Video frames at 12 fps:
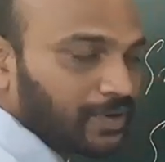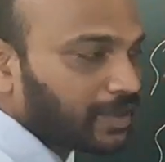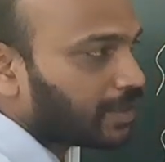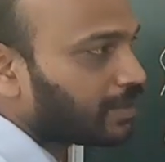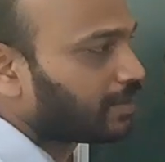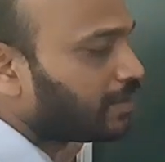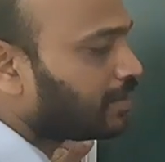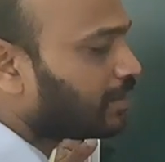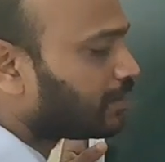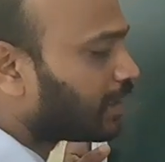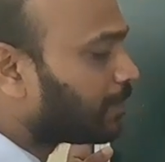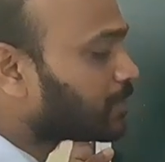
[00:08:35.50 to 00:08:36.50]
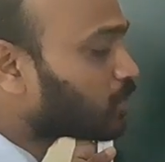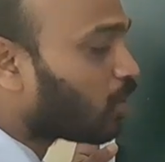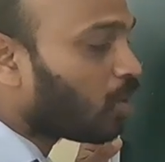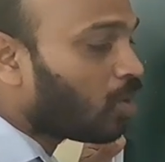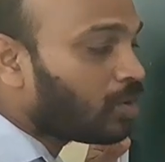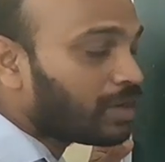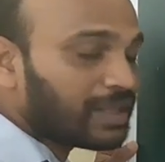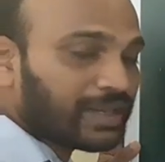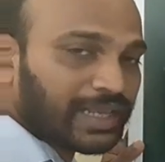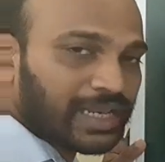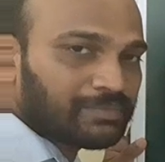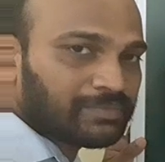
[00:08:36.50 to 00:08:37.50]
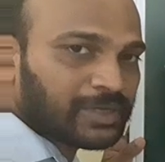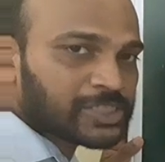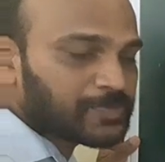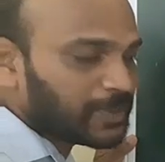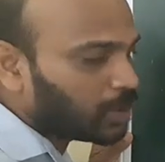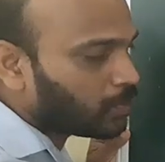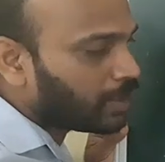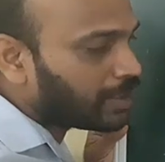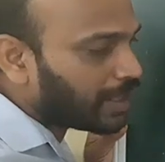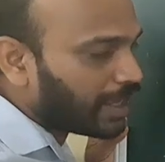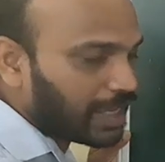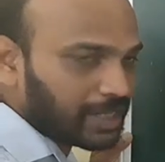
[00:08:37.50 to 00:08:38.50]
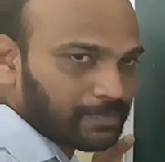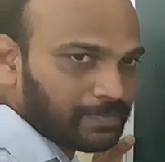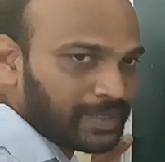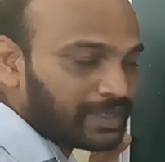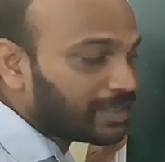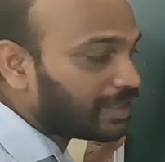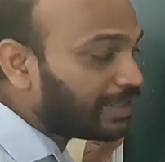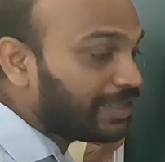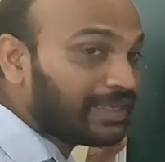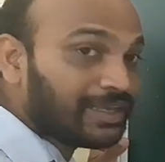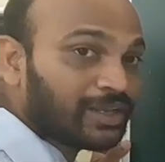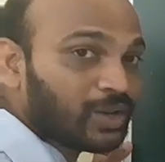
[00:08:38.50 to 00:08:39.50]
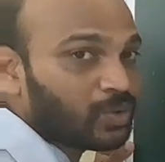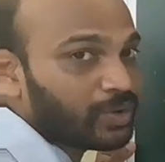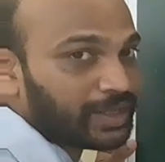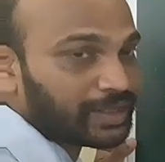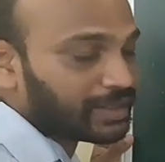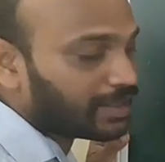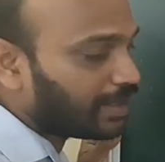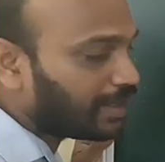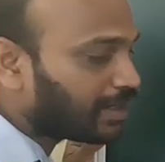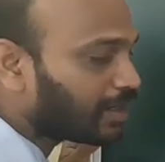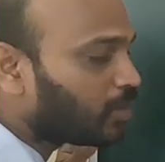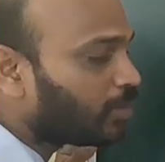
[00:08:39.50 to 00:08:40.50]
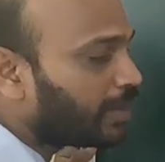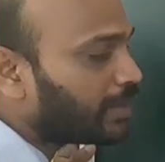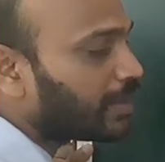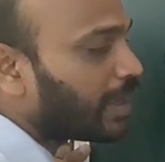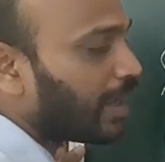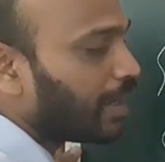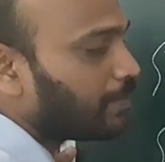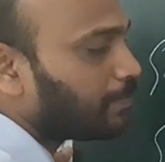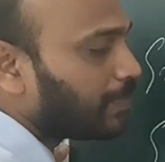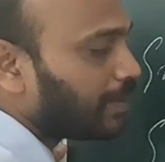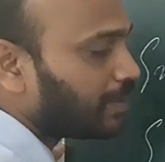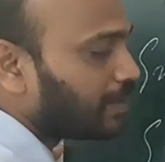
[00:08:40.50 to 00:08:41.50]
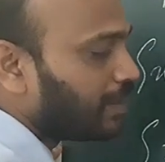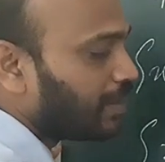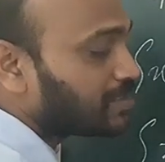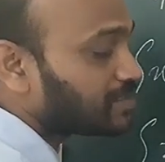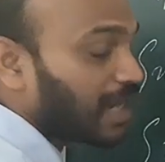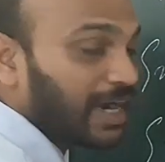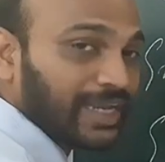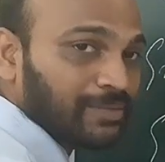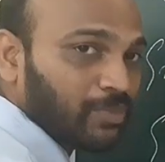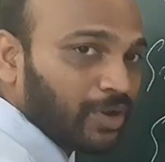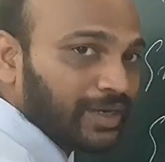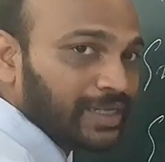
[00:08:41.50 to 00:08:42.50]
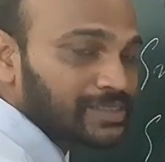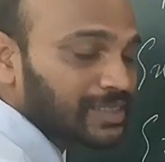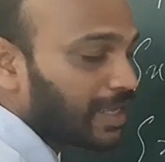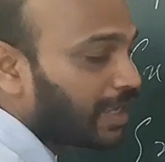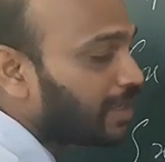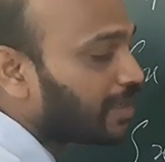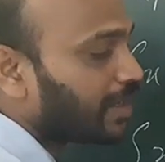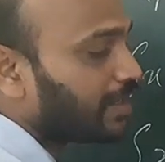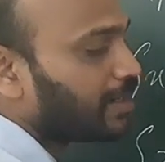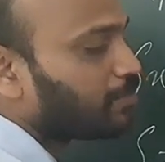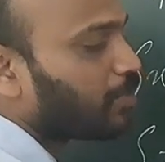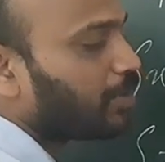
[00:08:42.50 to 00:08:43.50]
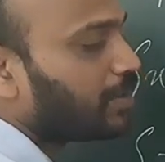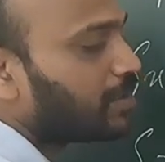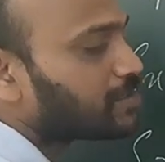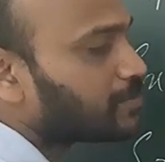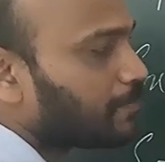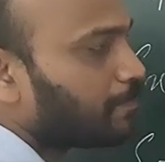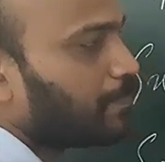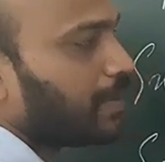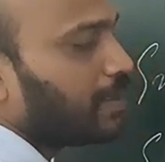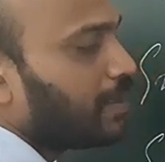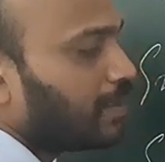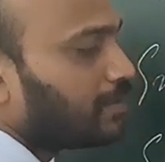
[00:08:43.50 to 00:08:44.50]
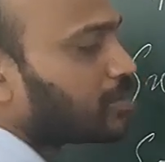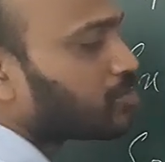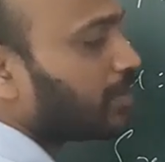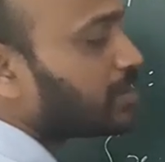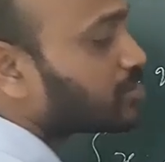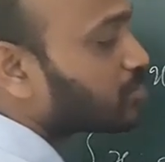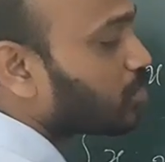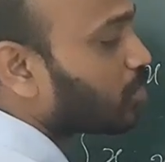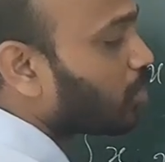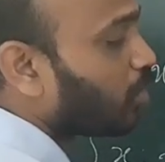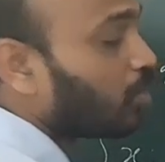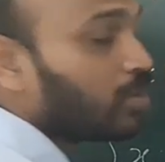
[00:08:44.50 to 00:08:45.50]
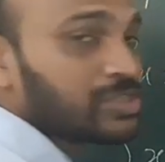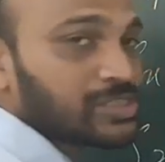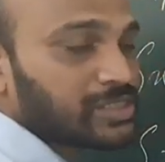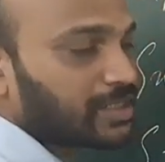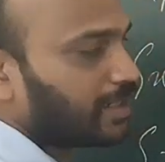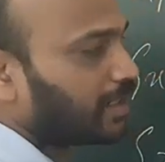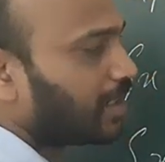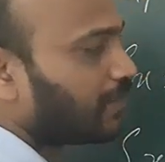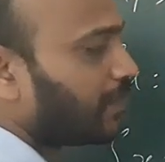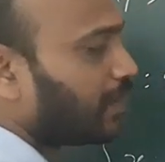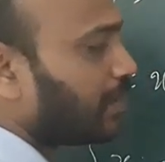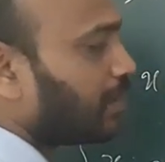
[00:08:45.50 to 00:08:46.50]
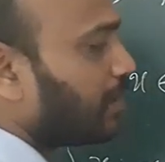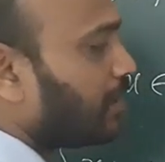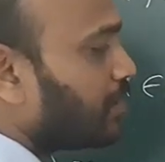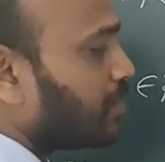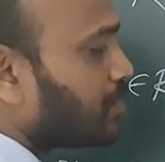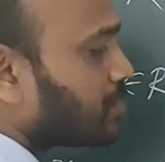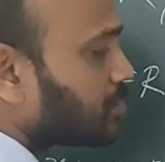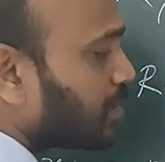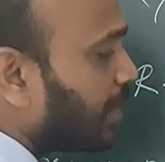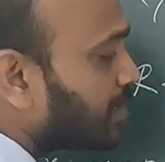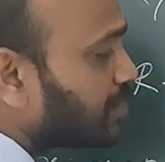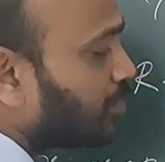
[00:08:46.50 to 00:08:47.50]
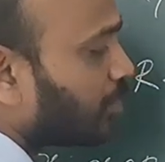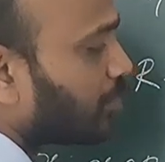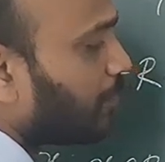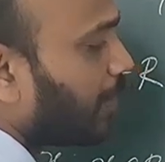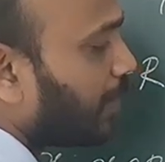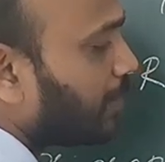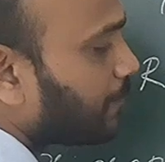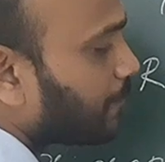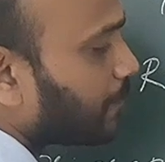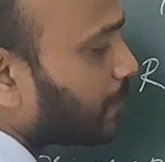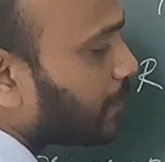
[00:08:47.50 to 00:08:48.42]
Okay. That means all real numbers between A and B including A and B. Starting point is A and end point is B. This one is closed interval. That is denoted by